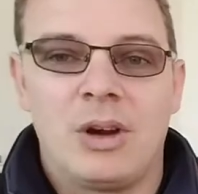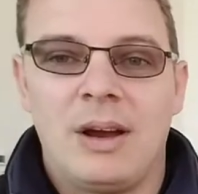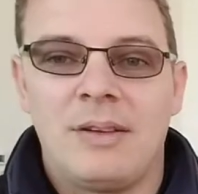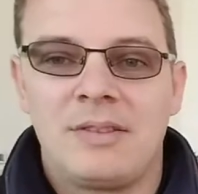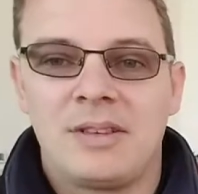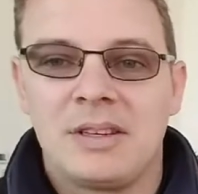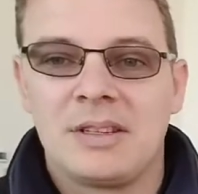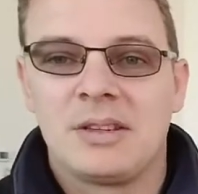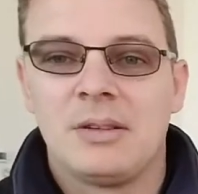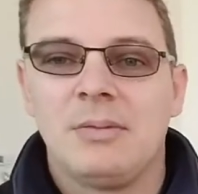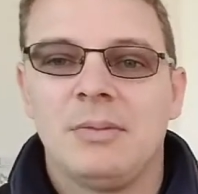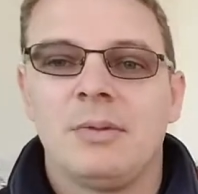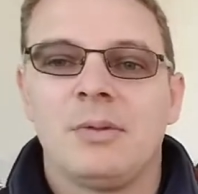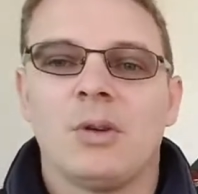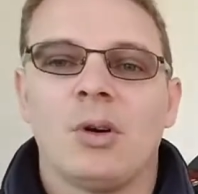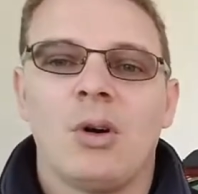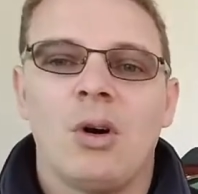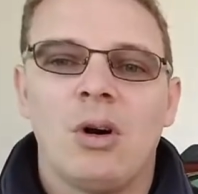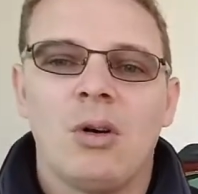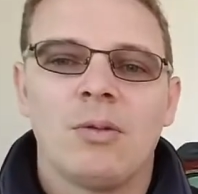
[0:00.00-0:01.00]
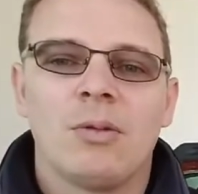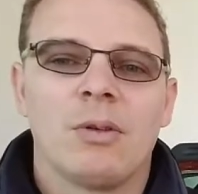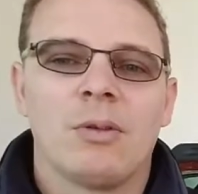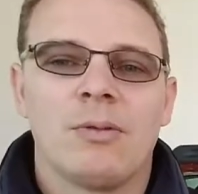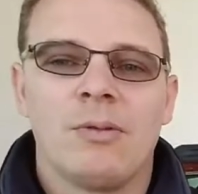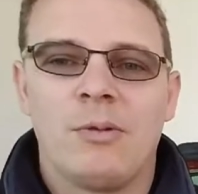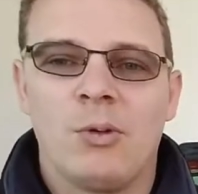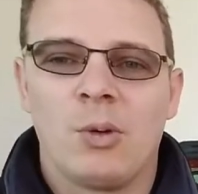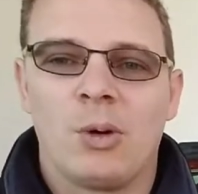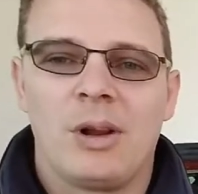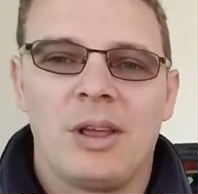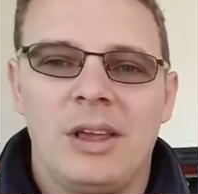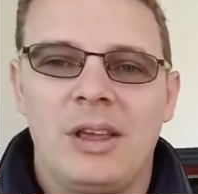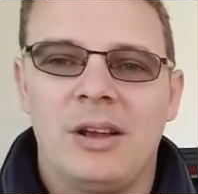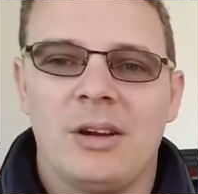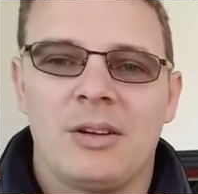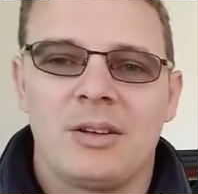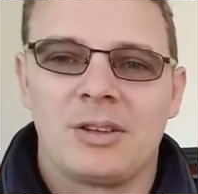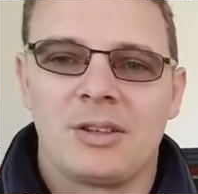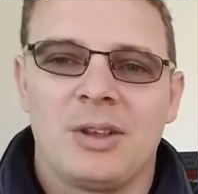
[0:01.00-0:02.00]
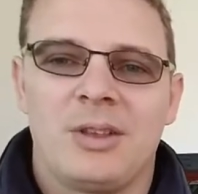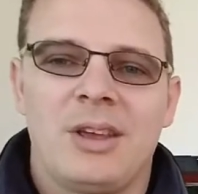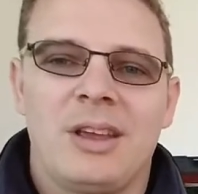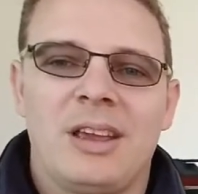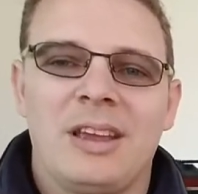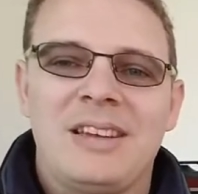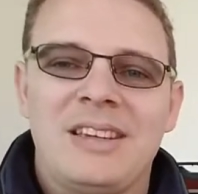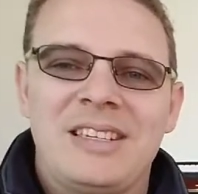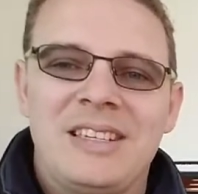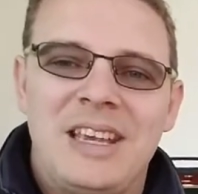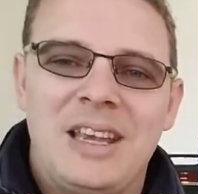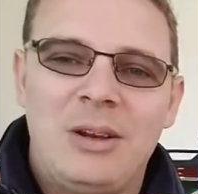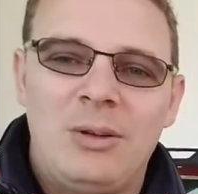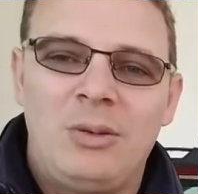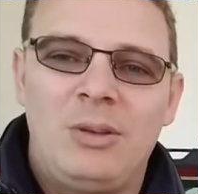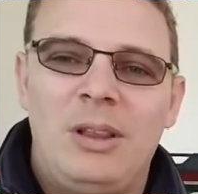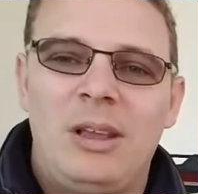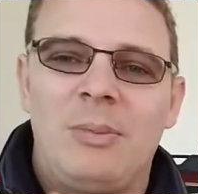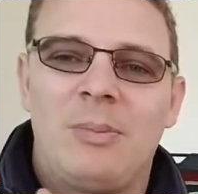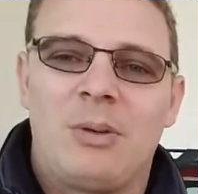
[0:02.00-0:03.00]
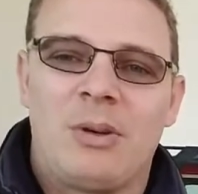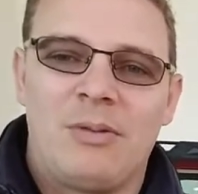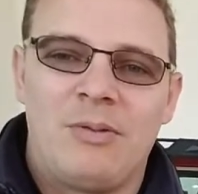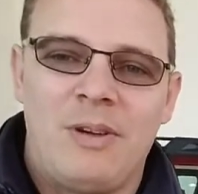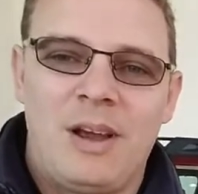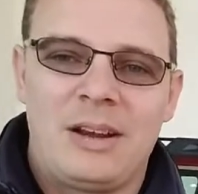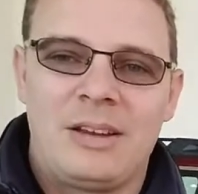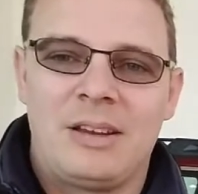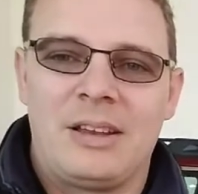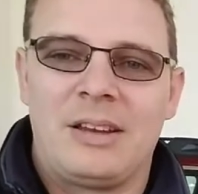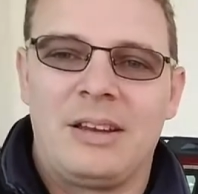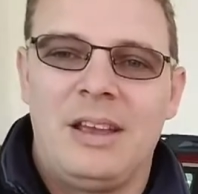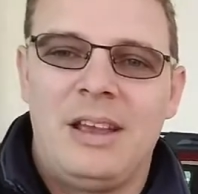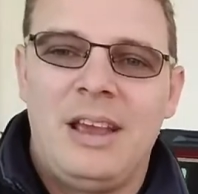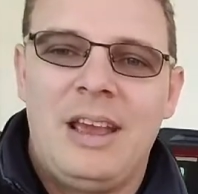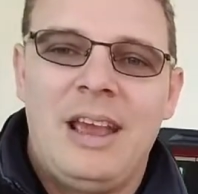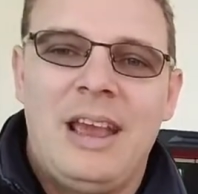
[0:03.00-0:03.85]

drive system for over 40 years, so they continually perfect it,